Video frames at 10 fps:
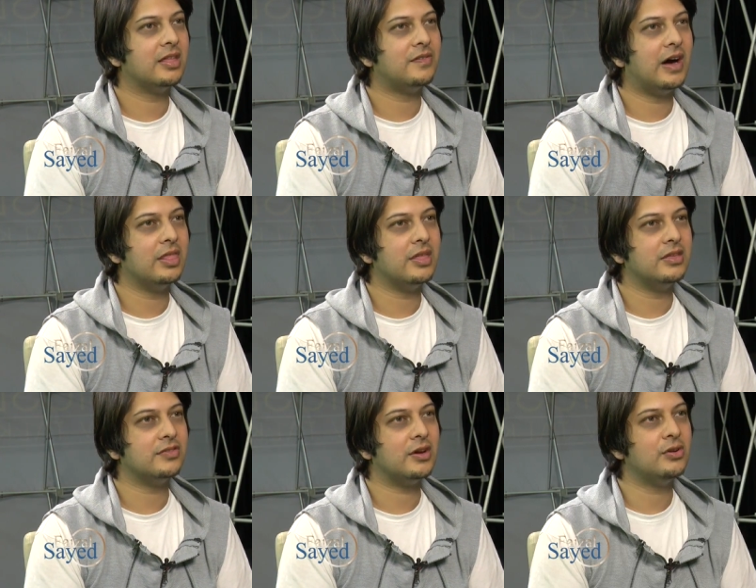and they
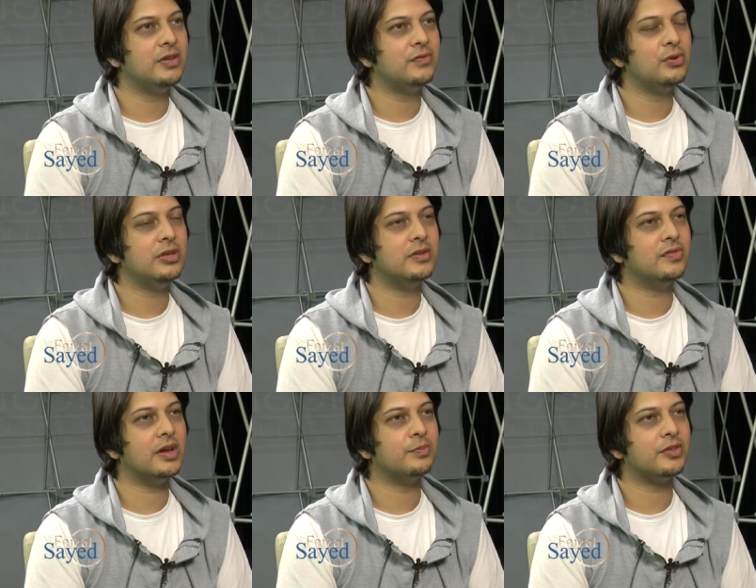found that this only fully
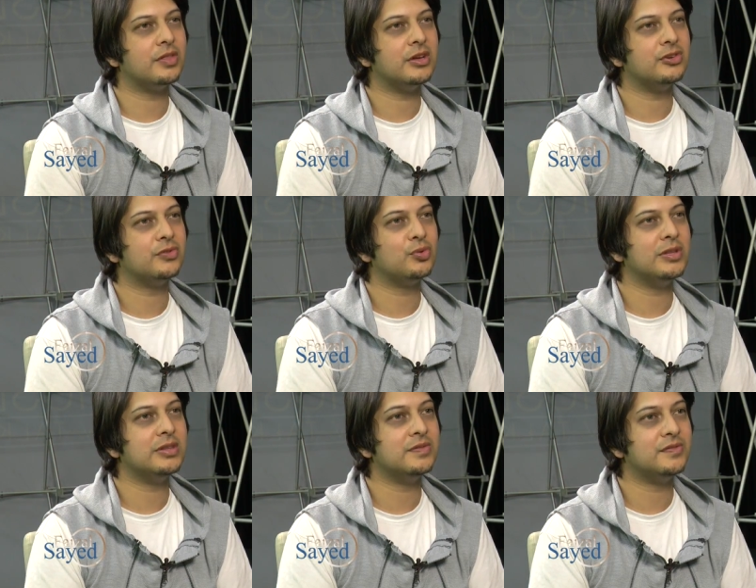develops at the age
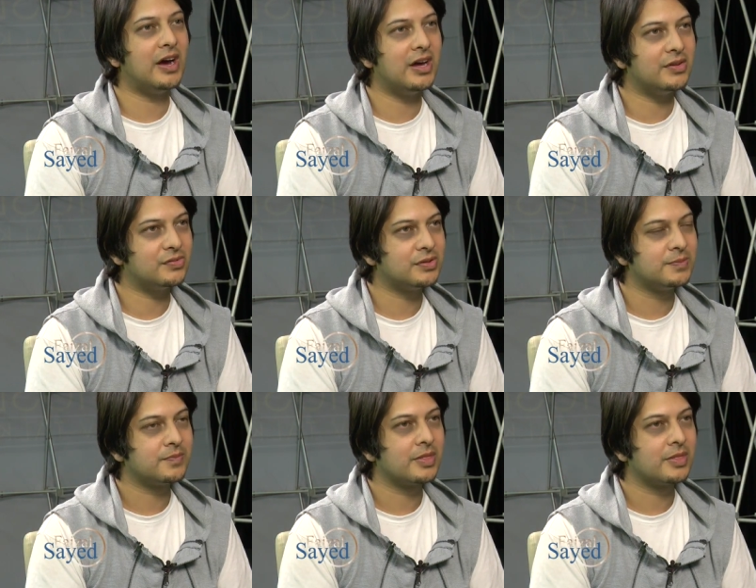of 25.